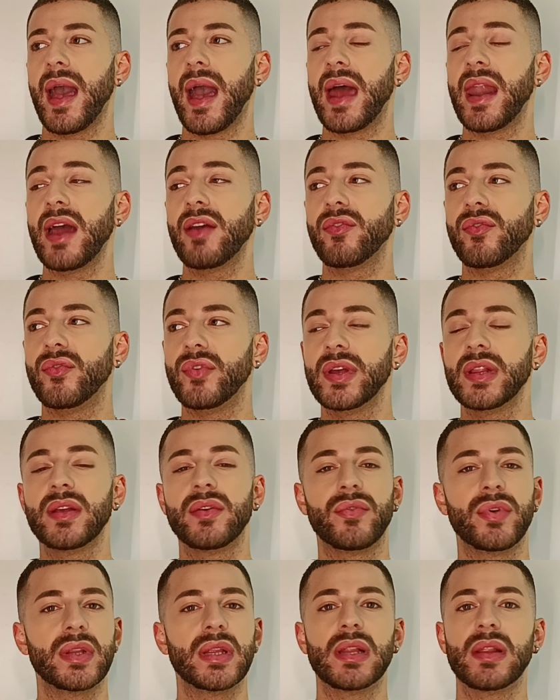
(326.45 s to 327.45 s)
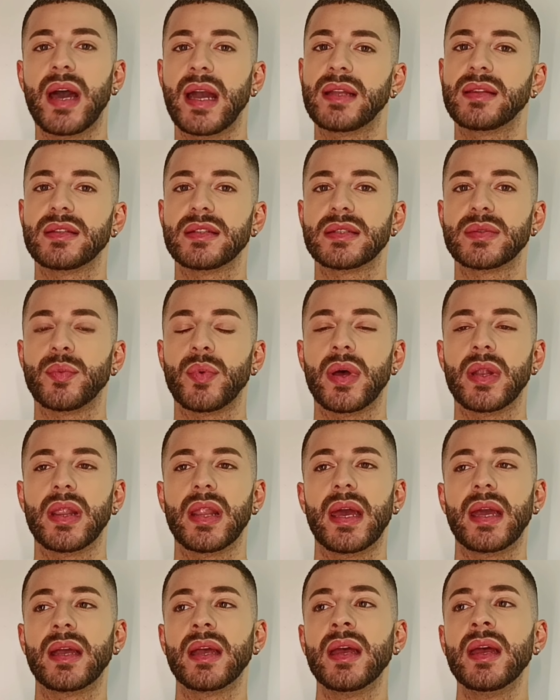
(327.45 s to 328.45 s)
And I really, really like this one.
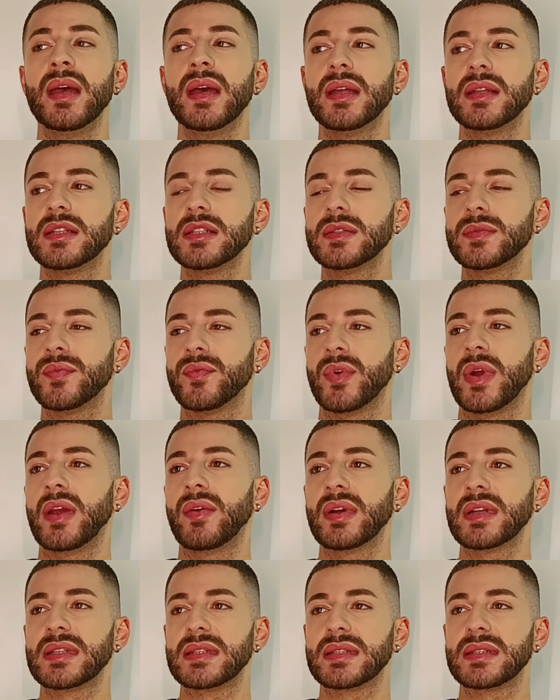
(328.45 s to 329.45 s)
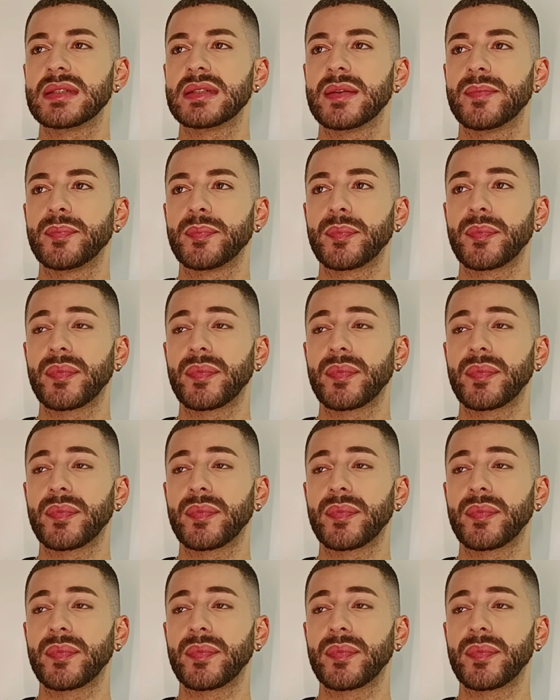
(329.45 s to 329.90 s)
Like this fragrance,